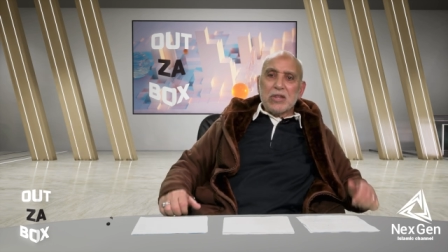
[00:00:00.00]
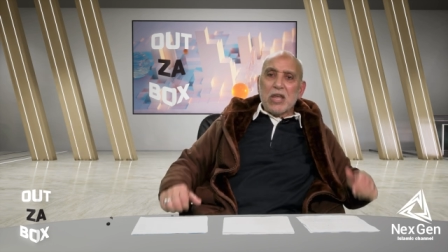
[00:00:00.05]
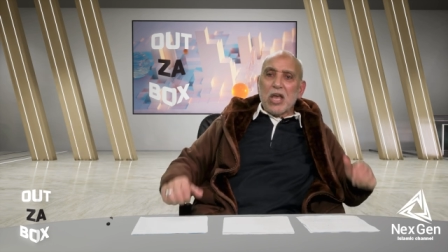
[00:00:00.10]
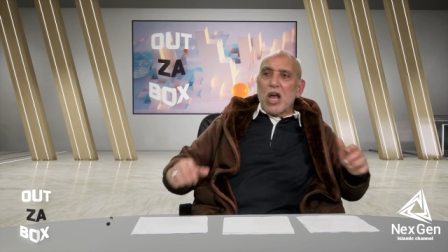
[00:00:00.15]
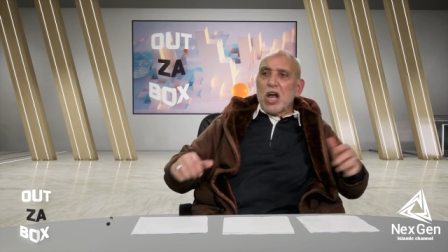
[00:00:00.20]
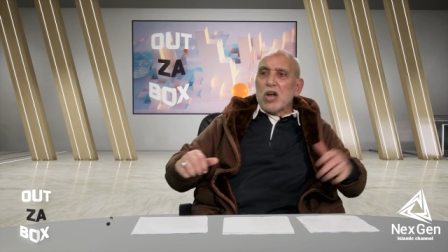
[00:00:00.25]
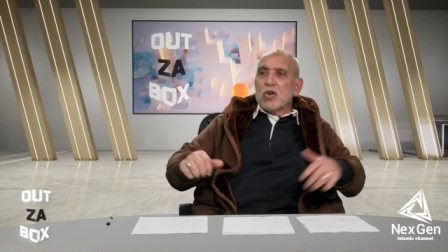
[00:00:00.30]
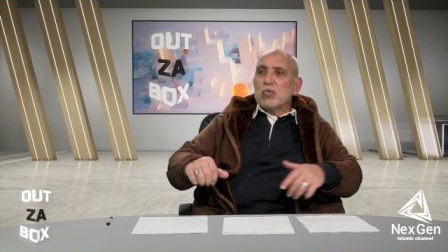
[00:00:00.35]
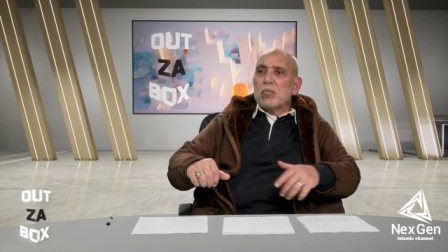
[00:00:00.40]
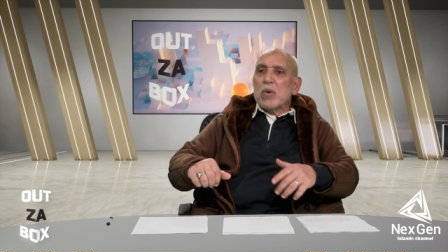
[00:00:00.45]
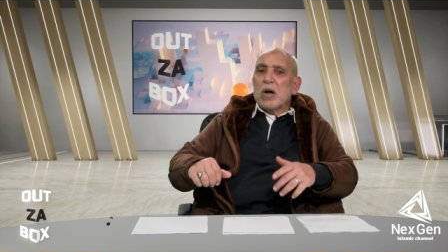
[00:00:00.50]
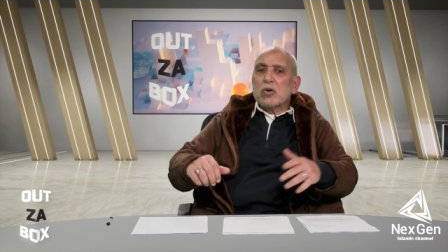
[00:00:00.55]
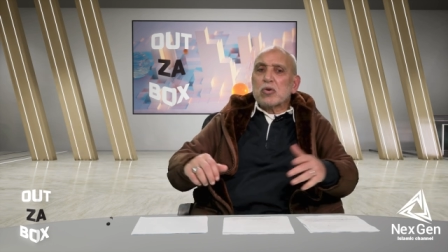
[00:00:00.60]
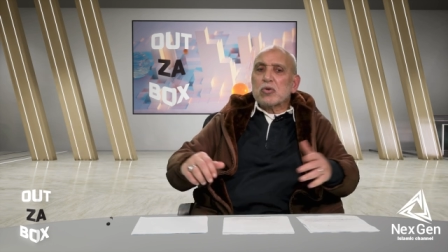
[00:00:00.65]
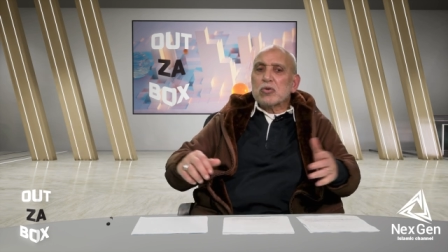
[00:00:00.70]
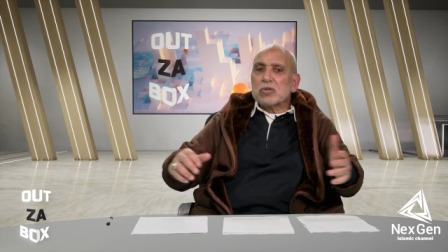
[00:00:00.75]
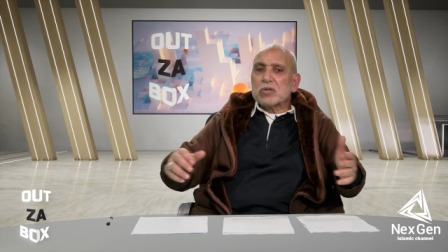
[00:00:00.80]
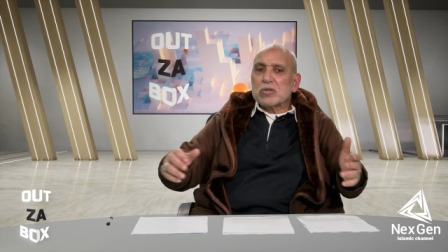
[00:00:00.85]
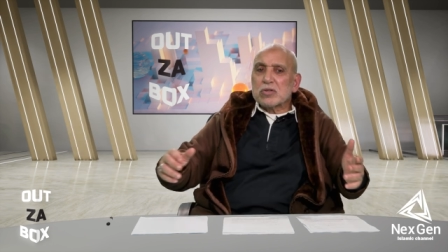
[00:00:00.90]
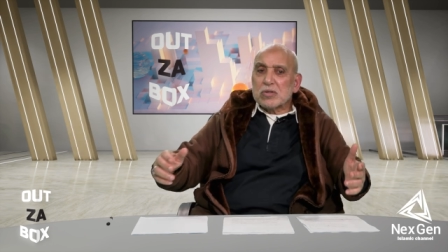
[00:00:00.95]
The young
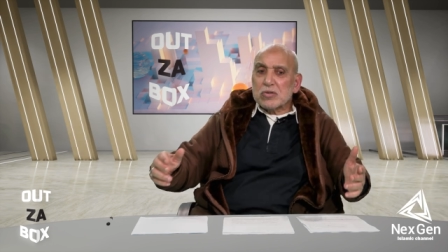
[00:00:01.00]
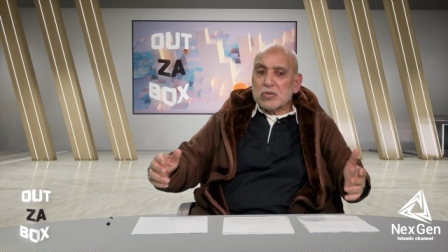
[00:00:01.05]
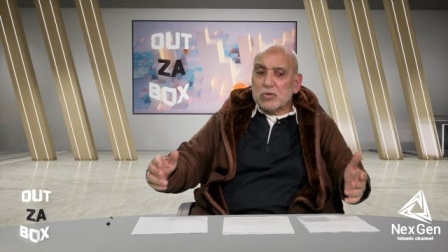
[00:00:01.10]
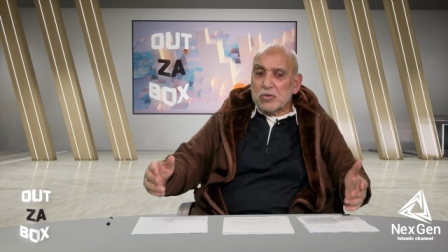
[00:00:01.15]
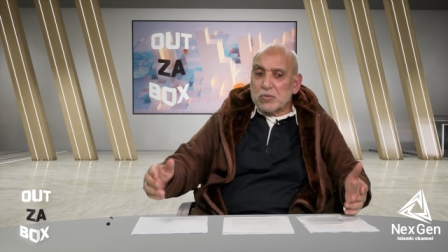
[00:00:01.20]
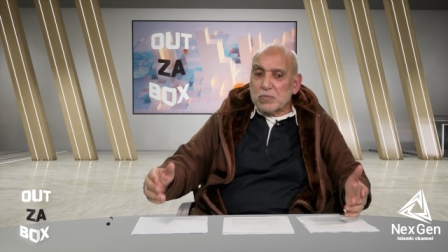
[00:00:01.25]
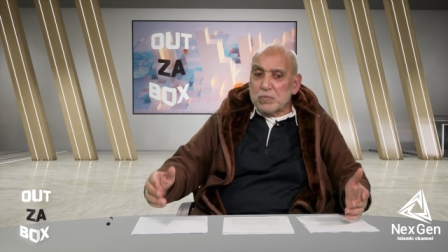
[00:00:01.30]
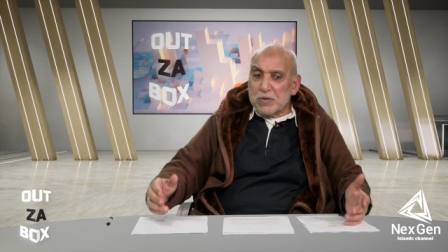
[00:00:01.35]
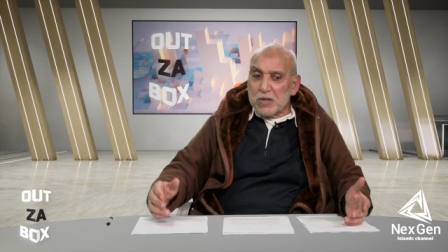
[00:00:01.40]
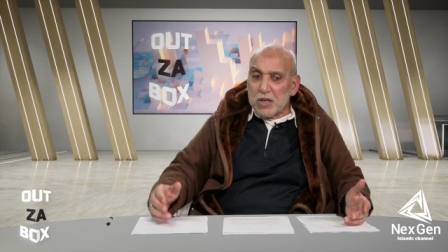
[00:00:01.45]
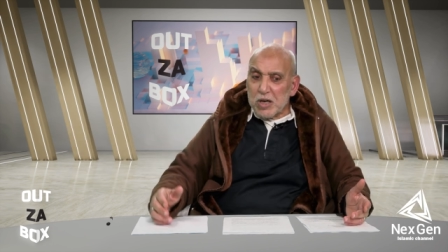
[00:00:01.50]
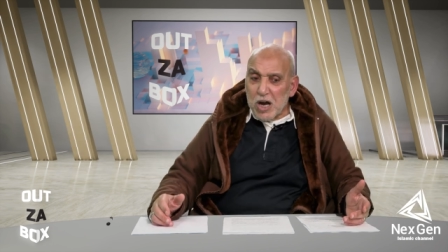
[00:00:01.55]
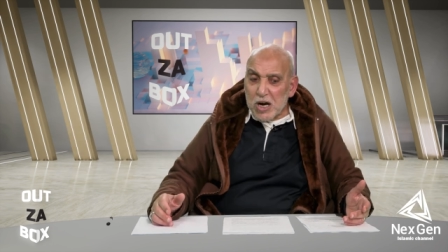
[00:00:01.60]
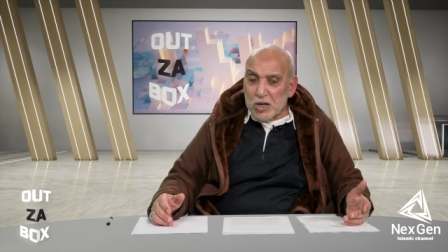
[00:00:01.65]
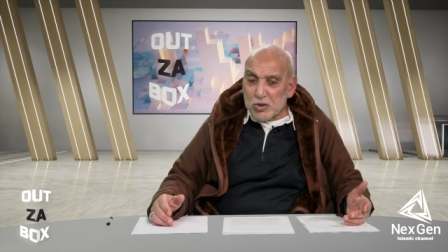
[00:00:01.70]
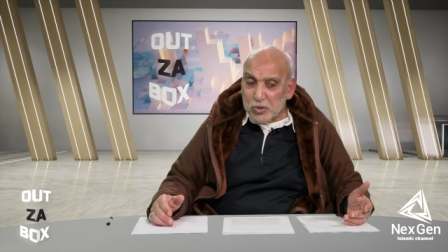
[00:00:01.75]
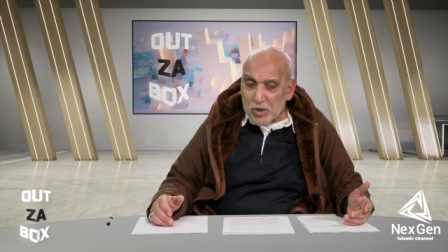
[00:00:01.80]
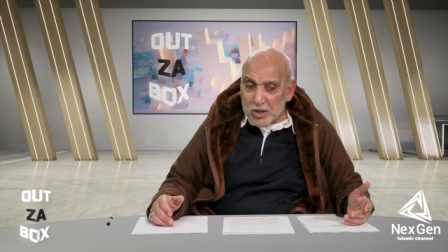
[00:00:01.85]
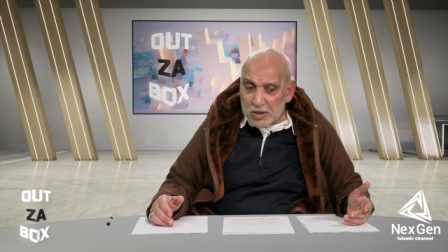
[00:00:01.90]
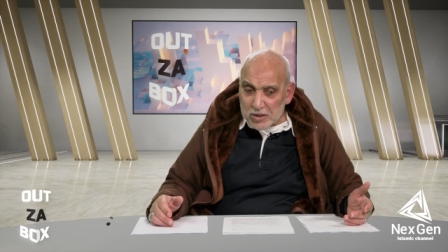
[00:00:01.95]
woman could be
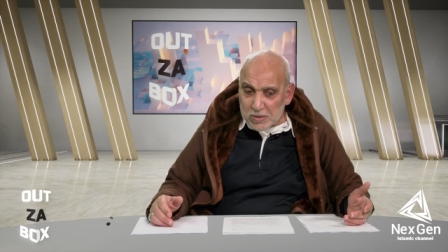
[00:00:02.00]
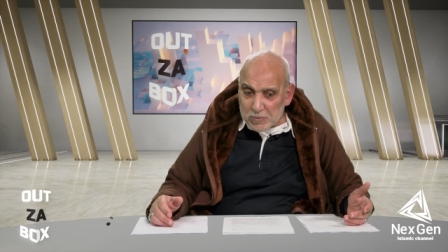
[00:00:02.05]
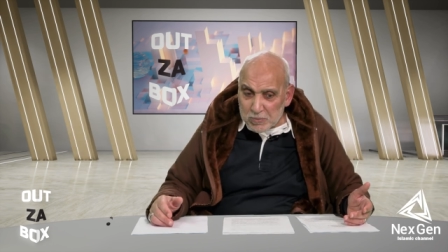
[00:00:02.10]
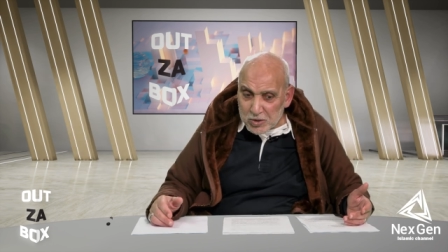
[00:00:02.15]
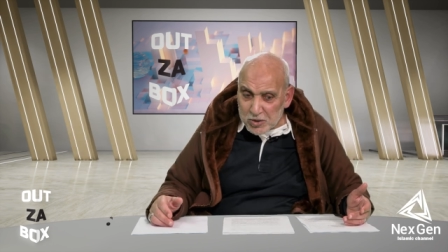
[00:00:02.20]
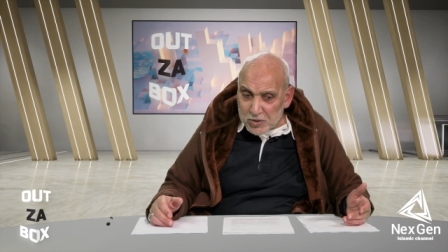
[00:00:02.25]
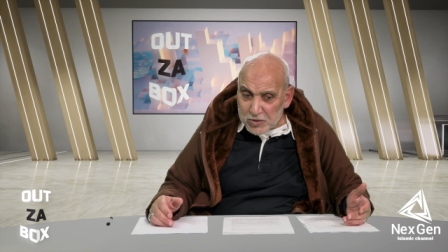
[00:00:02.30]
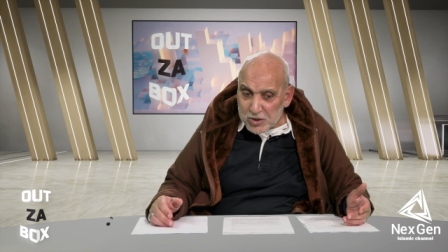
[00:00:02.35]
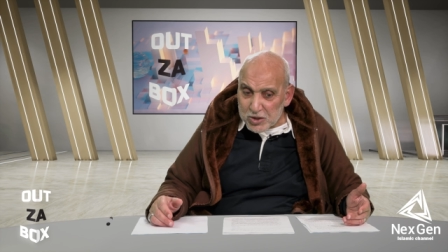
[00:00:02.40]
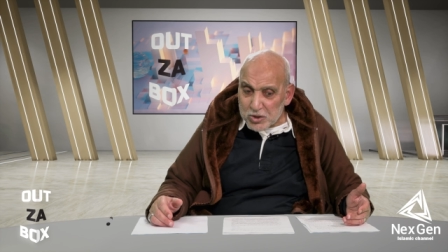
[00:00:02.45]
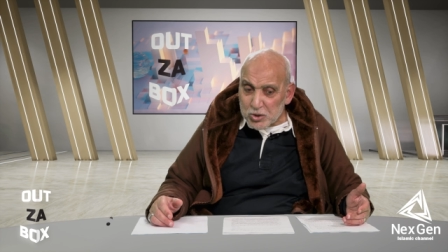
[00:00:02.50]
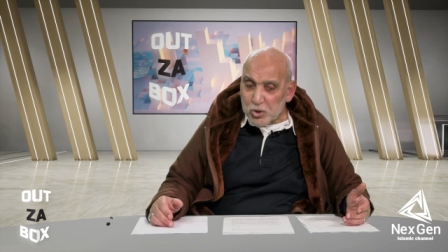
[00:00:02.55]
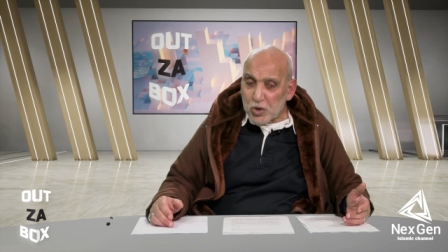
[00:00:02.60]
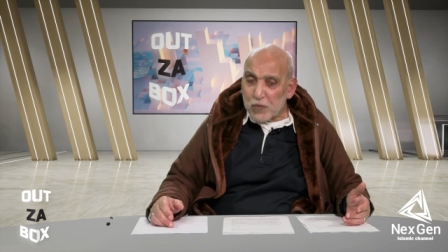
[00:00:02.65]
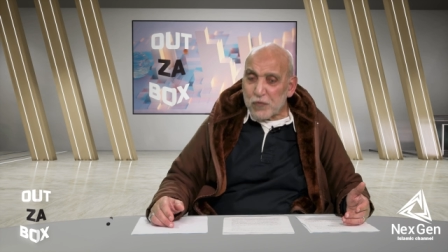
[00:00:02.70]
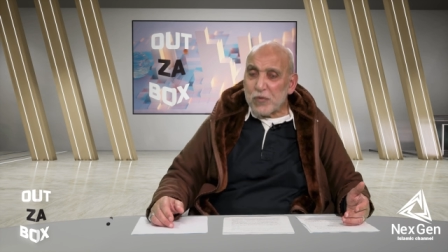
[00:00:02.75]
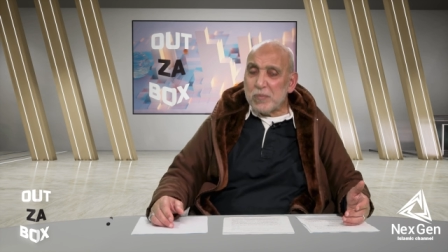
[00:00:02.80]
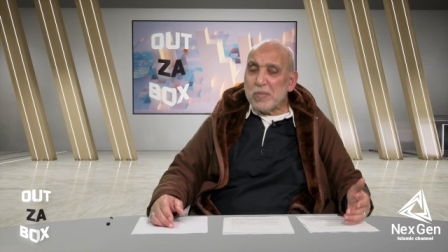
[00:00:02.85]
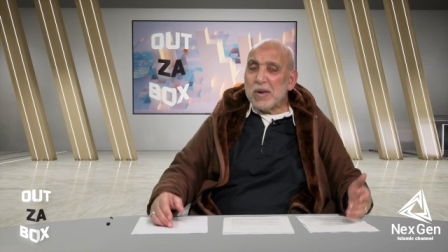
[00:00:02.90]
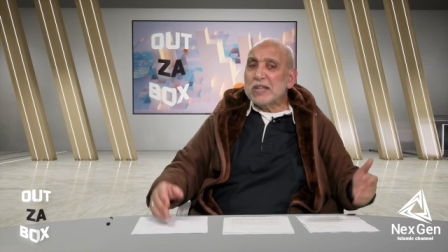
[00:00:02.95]
ignorant because there's
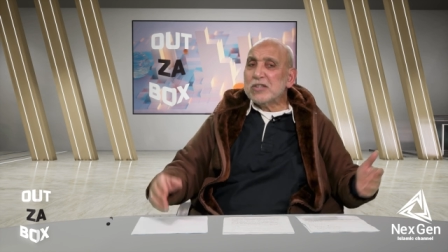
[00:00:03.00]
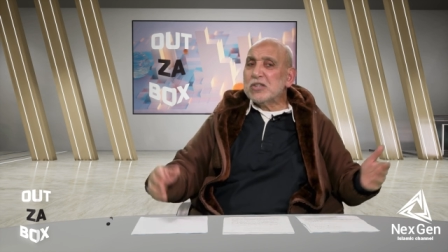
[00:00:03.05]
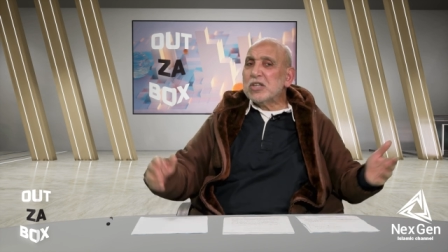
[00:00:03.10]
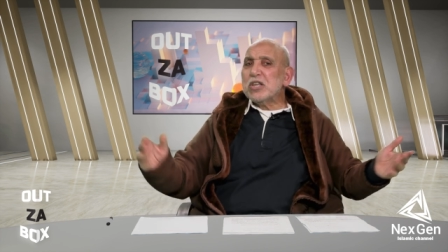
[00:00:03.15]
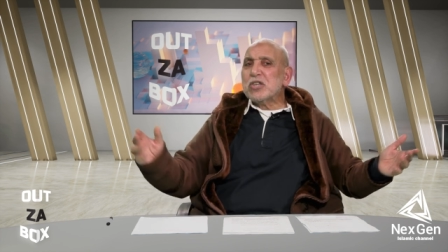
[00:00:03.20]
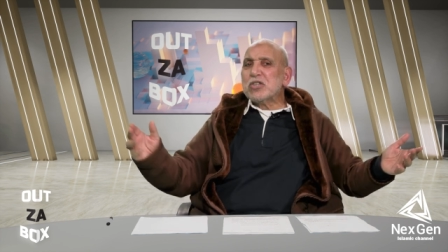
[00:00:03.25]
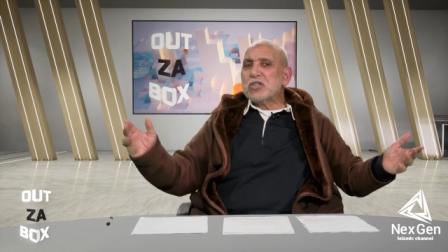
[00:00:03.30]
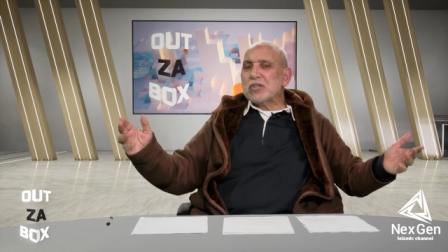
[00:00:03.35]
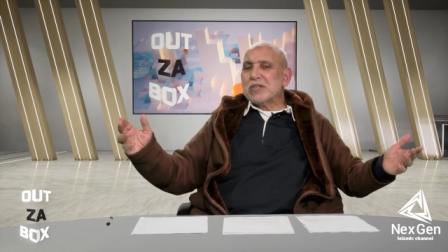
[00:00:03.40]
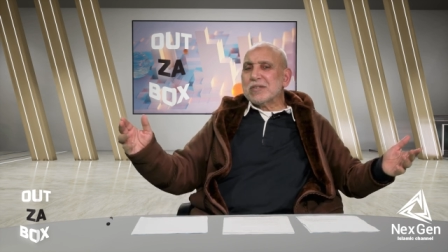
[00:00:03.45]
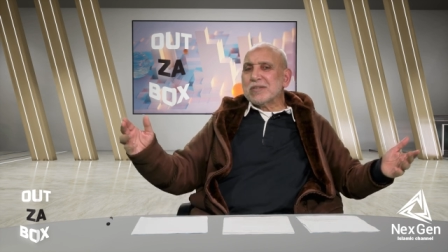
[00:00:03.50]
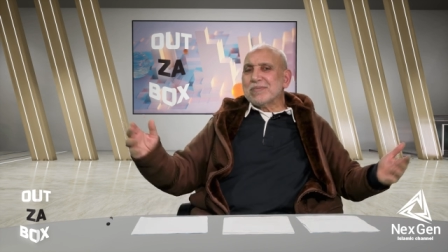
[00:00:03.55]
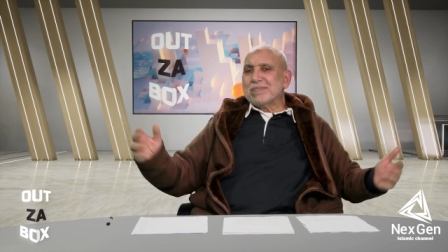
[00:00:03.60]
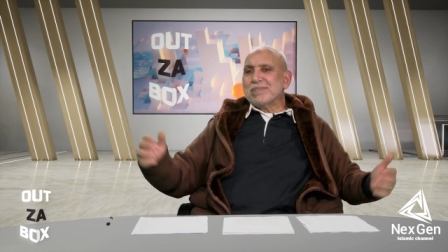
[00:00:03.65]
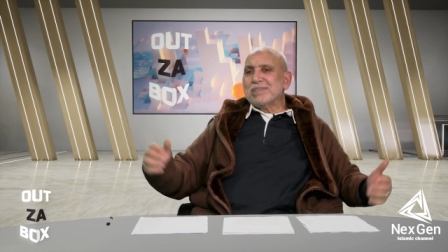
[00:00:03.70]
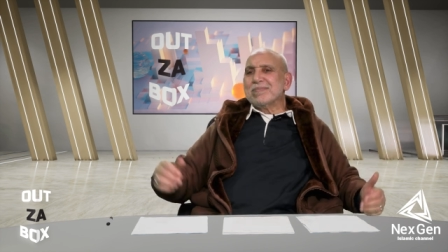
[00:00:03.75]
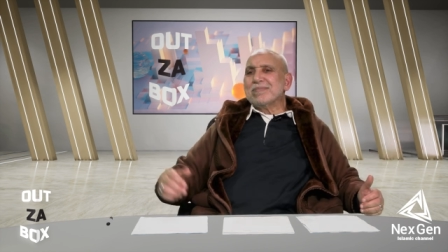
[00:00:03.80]
no female teacher.